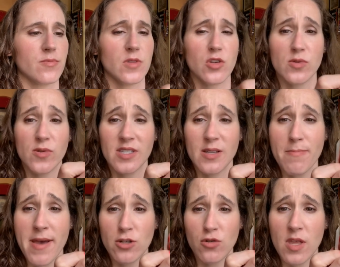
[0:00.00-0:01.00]
you're supposed to
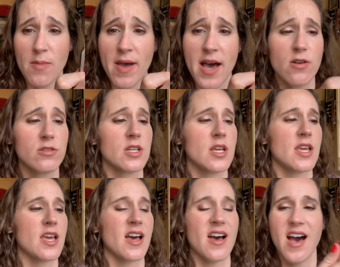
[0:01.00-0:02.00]
measure them out.
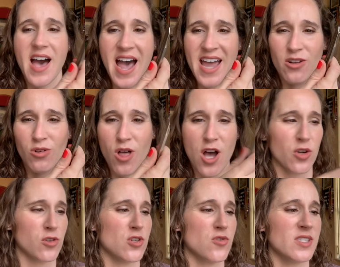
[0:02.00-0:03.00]
I no longer
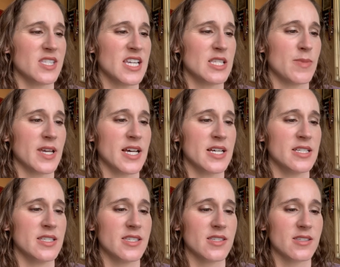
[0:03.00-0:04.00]
use these
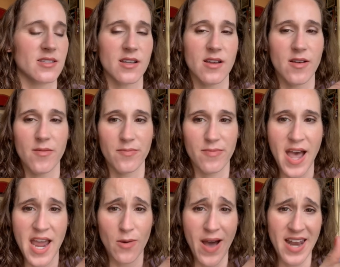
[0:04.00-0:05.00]
because
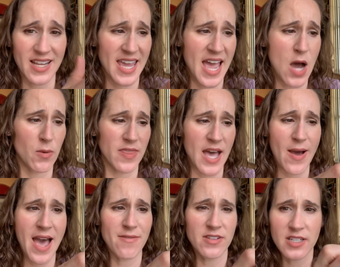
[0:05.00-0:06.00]
I know how to count without
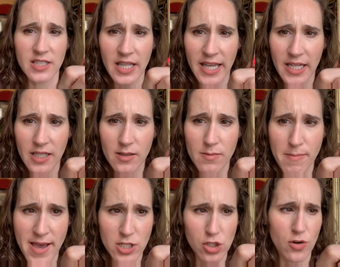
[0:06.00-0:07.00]
having to like
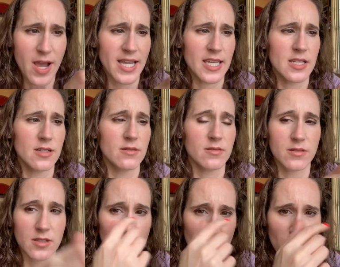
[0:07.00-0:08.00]
measure. I can
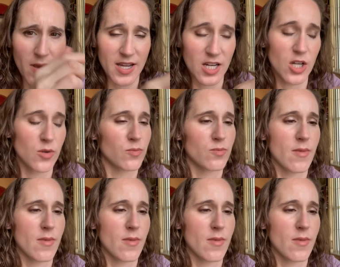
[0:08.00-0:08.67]
use, you know,